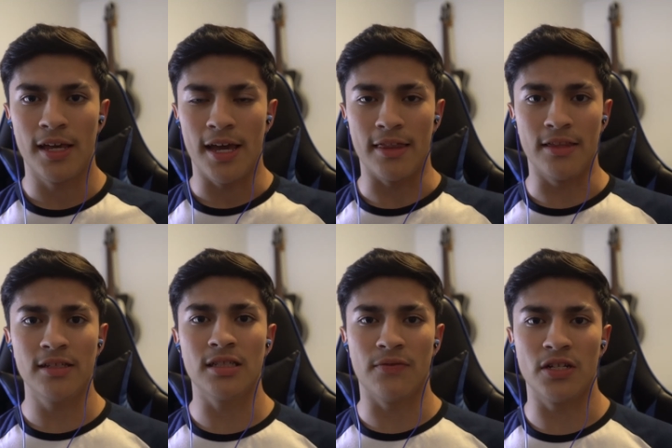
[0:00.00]
And
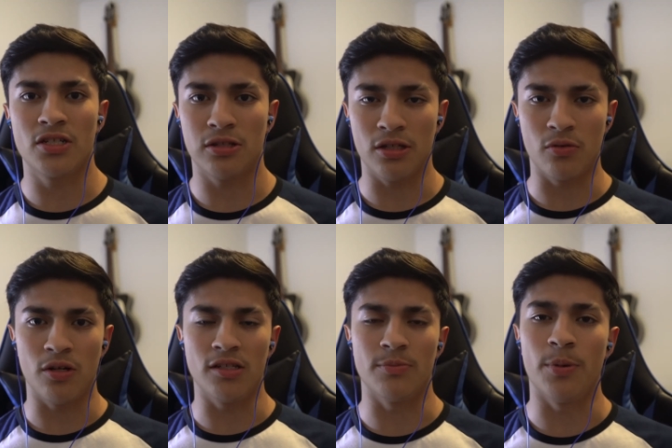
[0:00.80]
this eventually
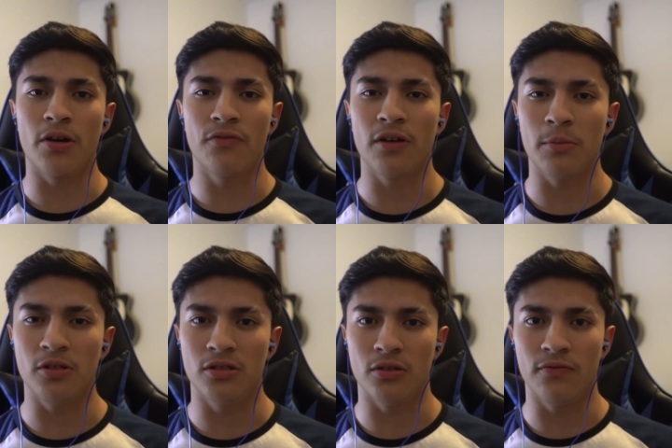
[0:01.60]
creates better
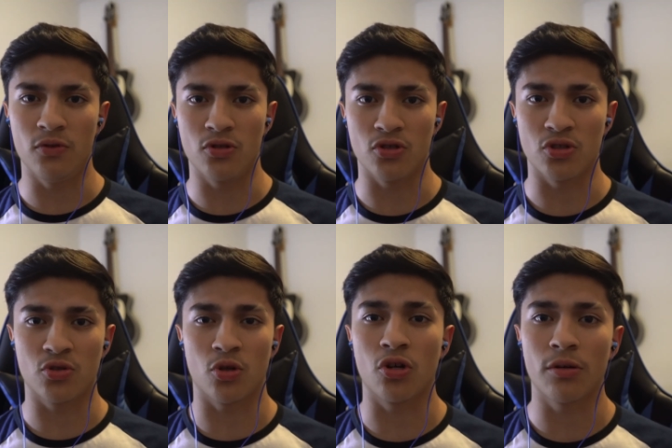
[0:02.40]
families in the future,
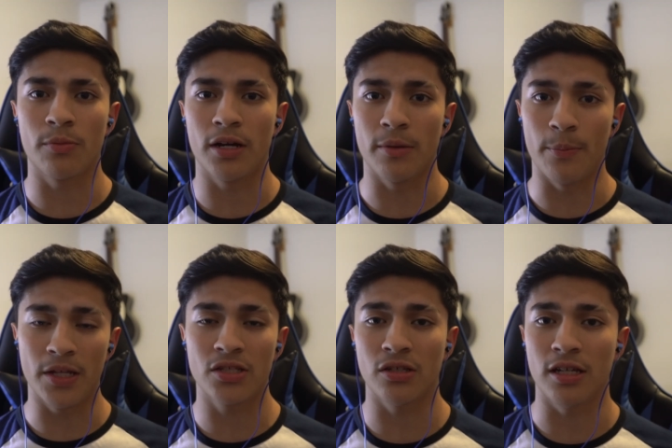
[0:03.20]
stronger men
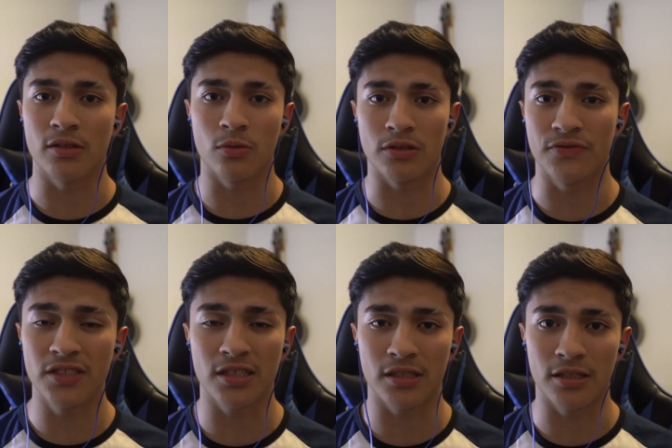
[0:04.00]
mentally as well as
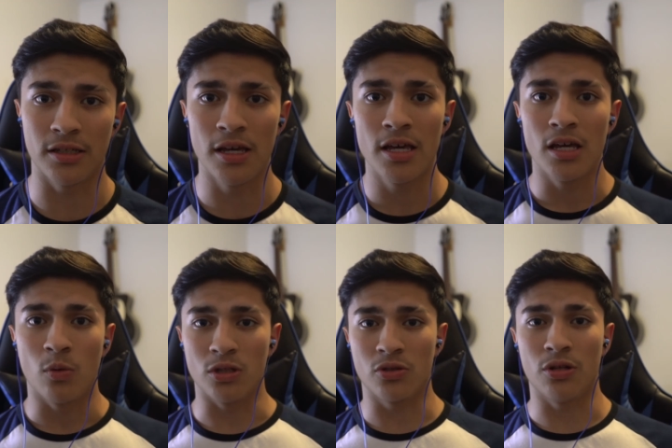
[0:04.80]
physically,
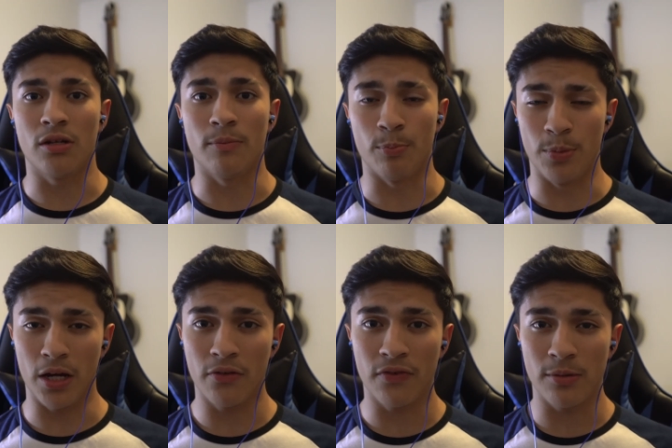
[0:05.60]
which create
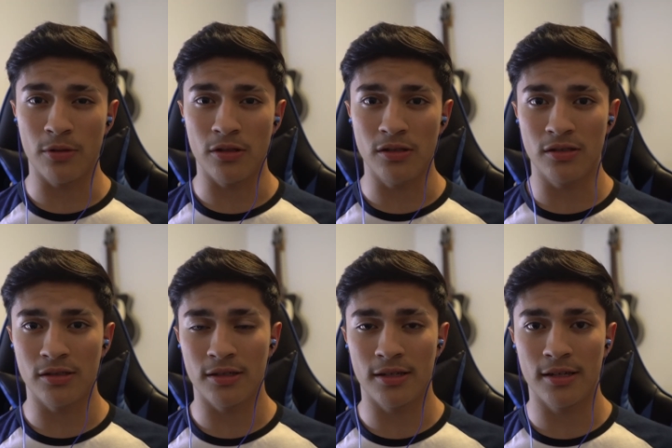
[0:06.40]
better
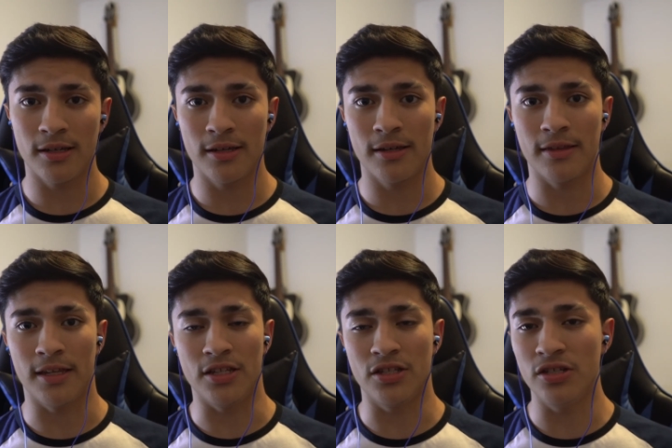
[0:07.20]
families
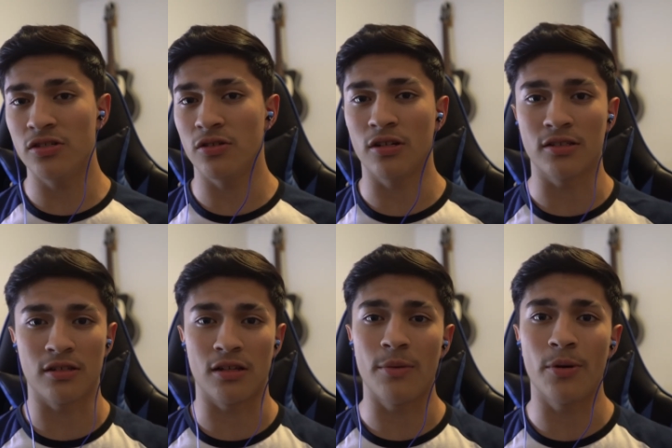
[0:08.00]
they teach the kids
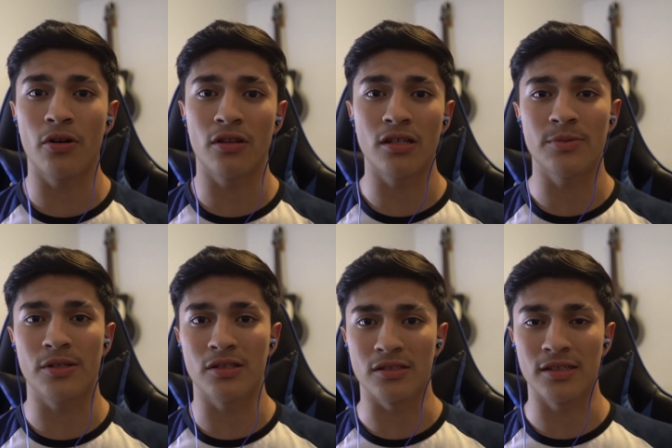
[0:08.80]
a lot better things
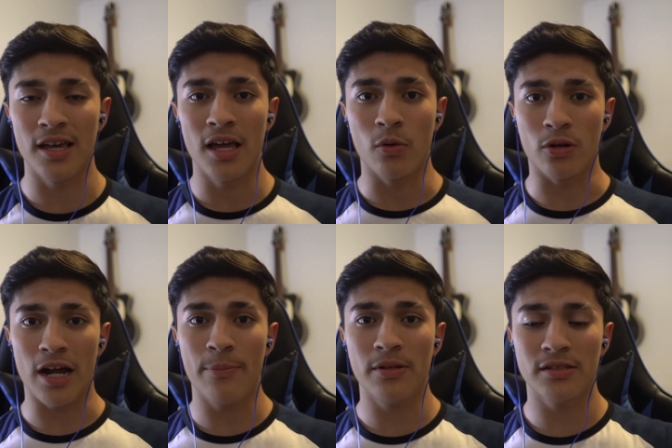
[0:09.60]
because what
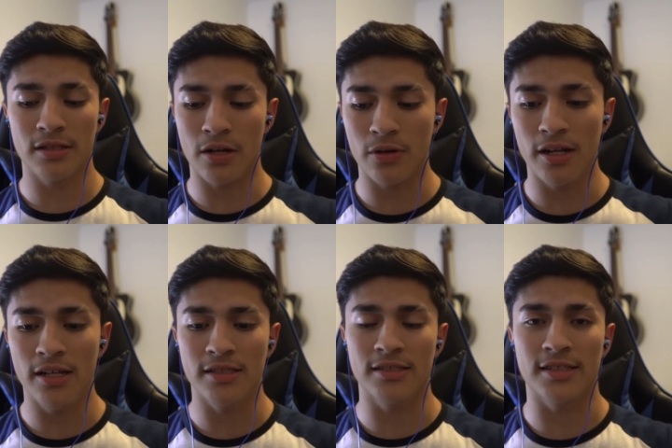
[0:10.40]
happens
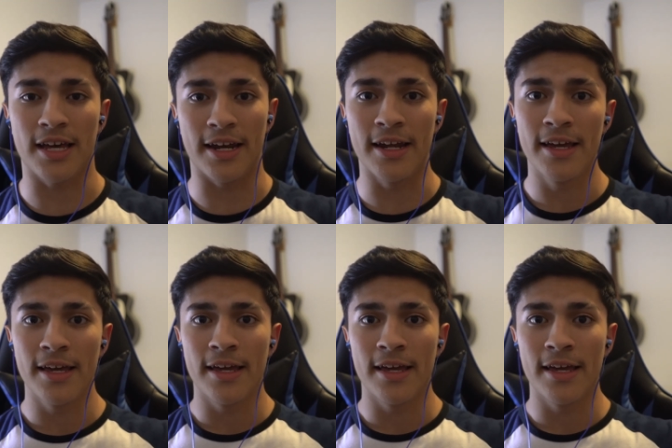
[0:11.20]
nowadays is that